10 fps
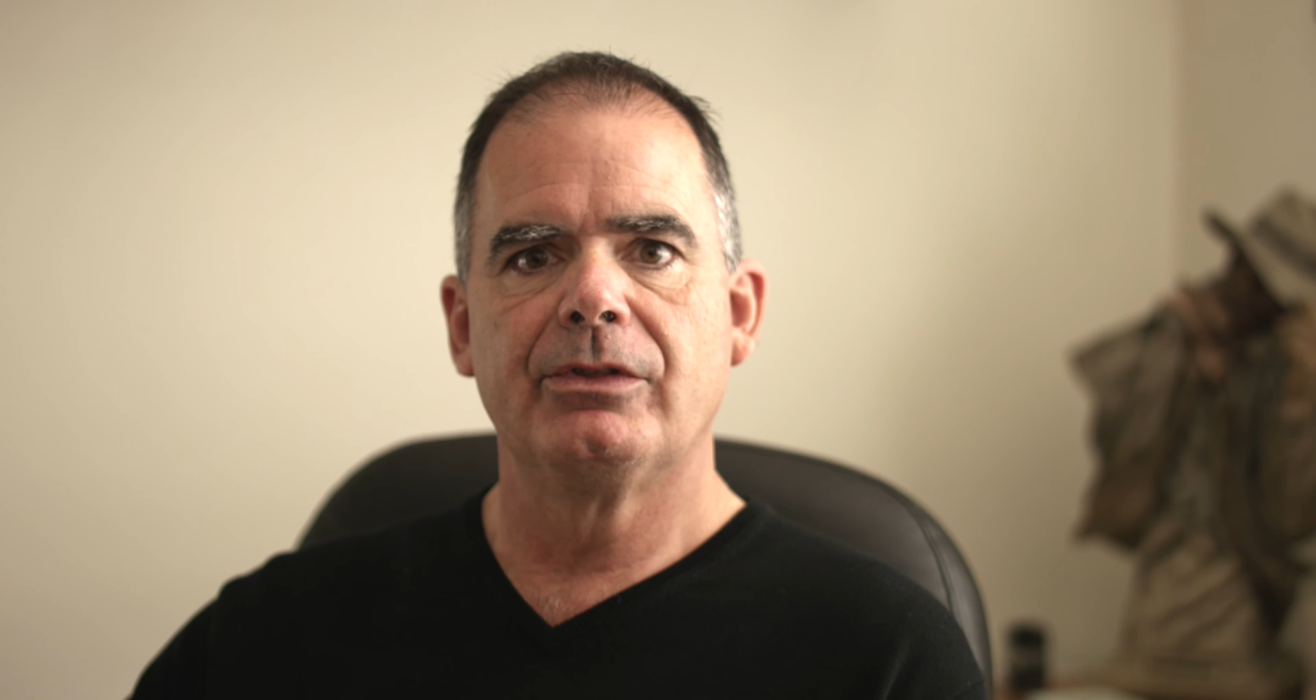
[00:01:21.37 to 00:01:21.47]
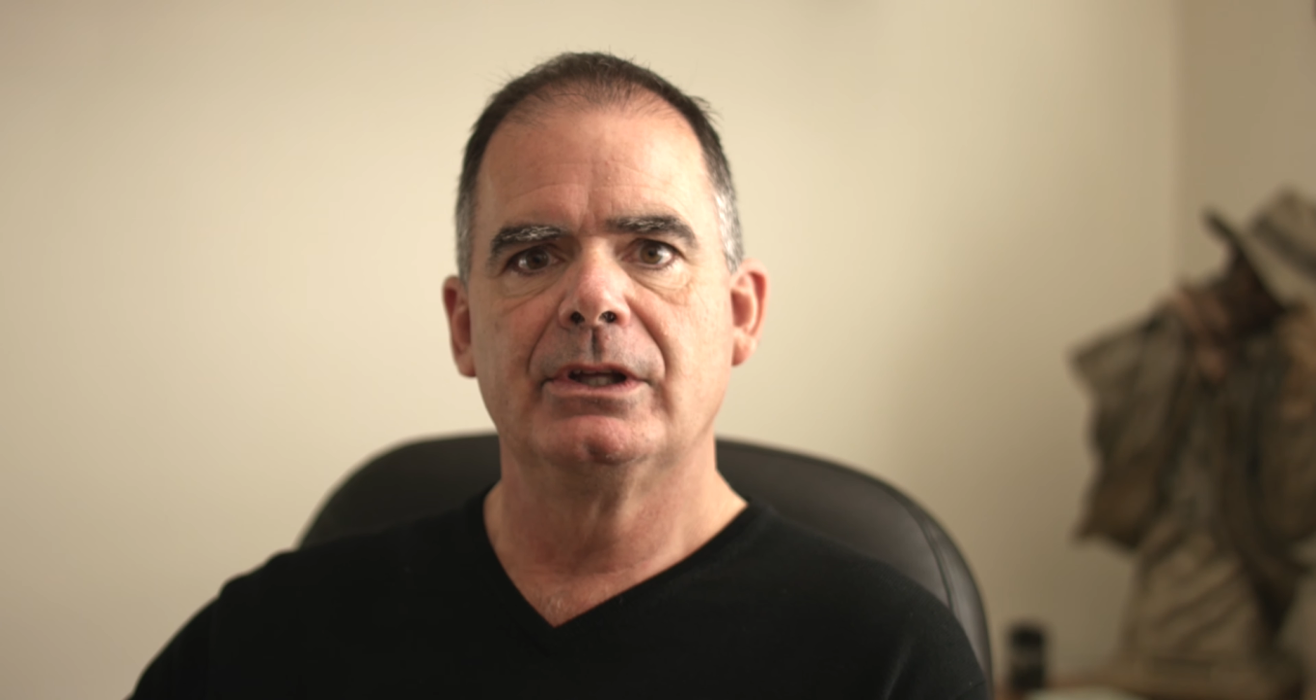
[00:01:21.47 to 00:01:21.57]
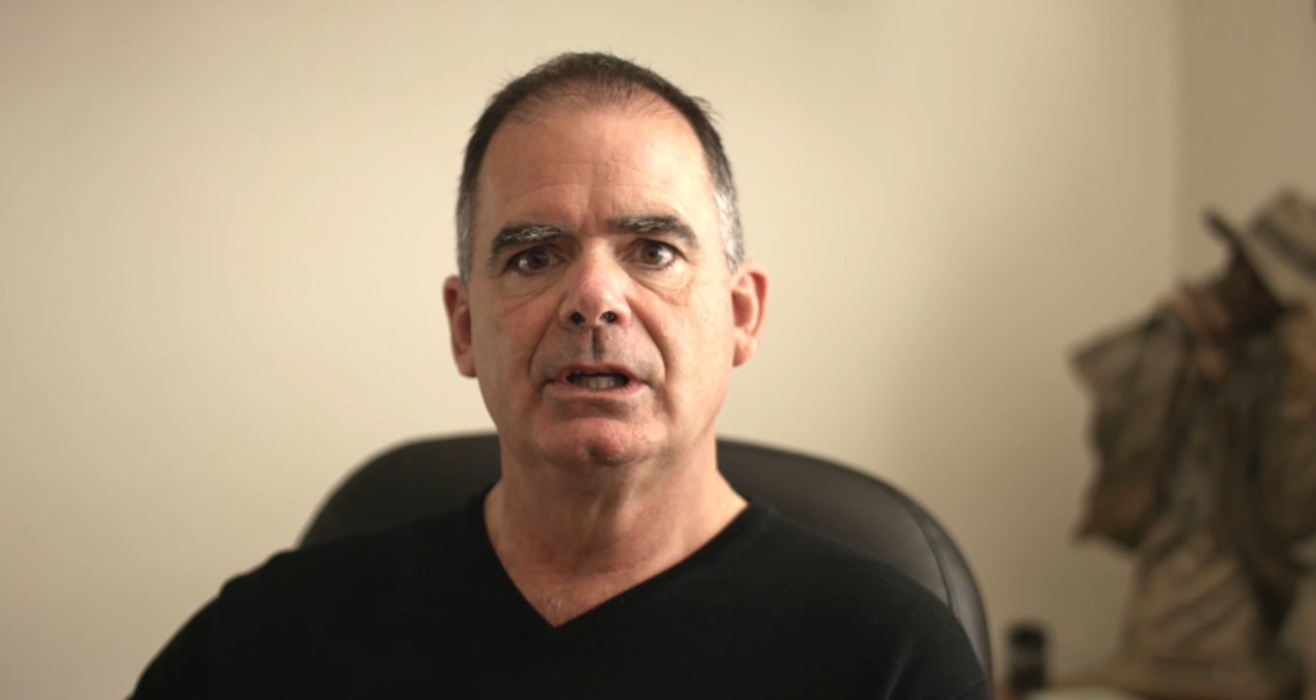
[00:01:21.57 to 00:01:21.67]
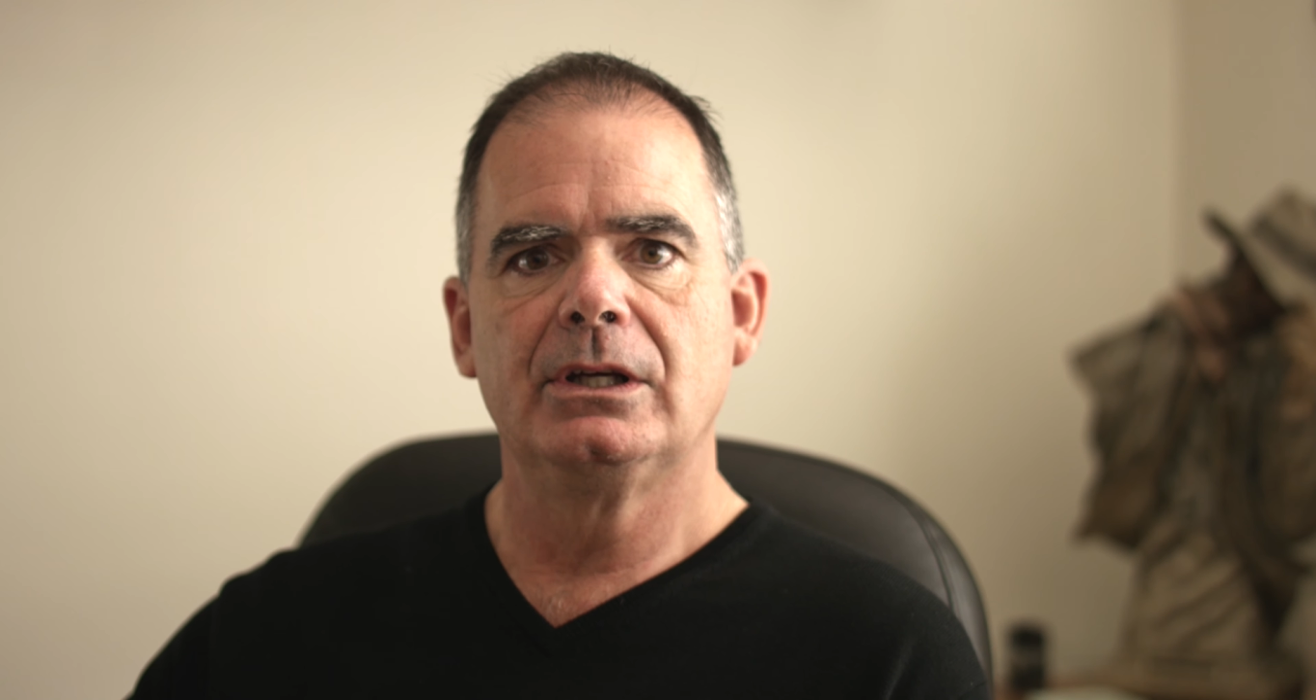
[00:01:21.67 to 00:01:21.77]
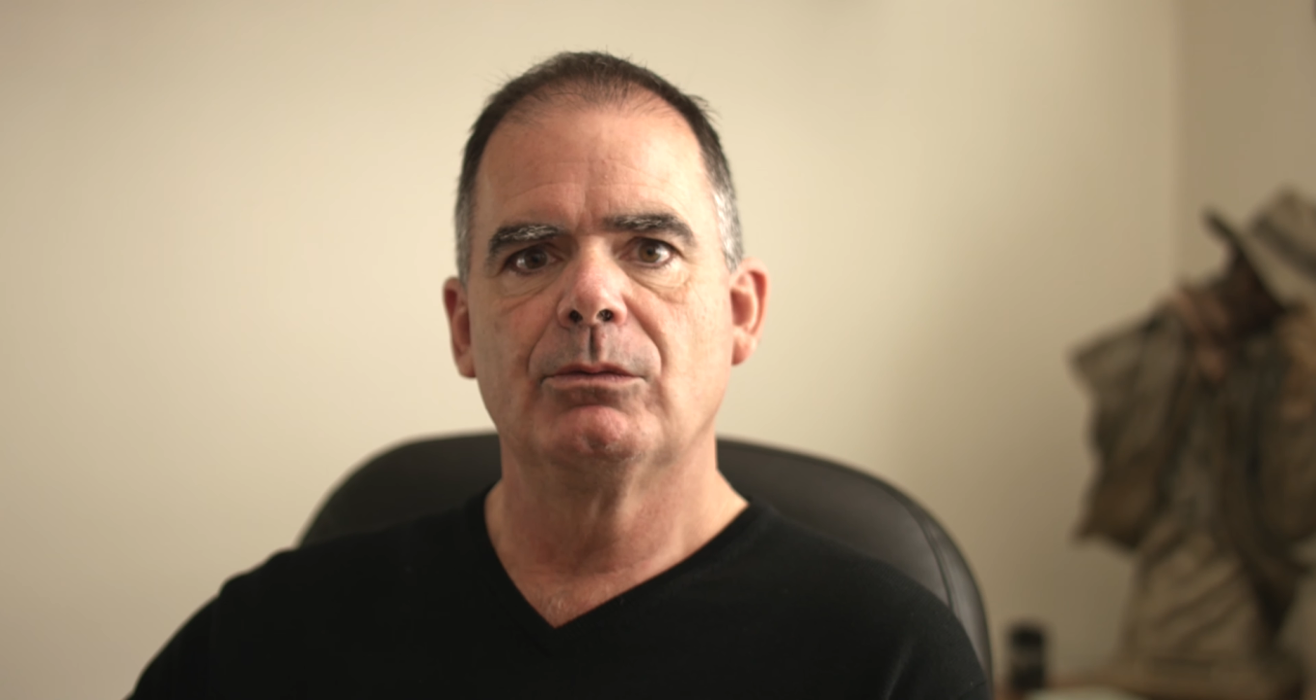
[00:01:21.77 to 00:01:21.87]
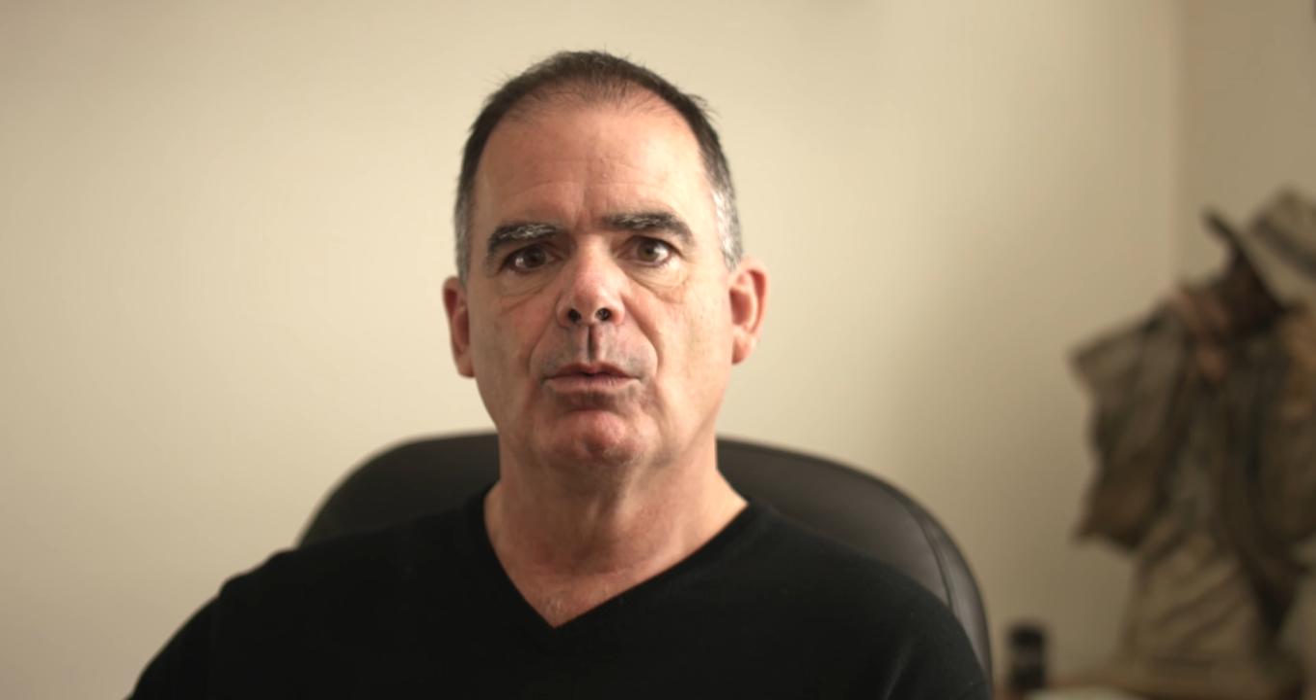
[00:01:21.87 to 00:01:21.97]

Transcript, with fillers: the